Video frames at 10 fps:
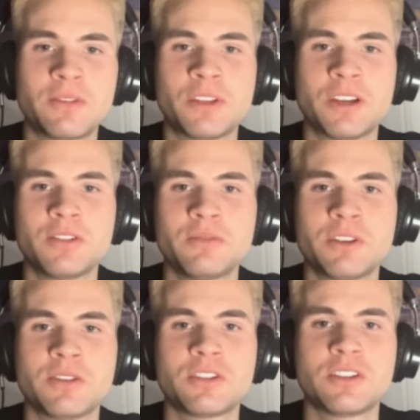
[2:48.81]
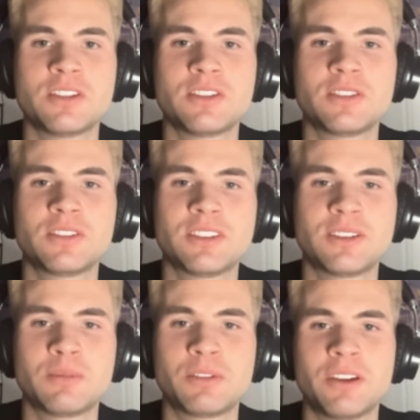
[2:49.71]
from the house because she's not
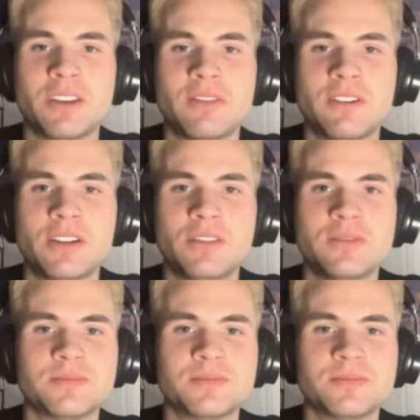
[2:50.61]
providing value.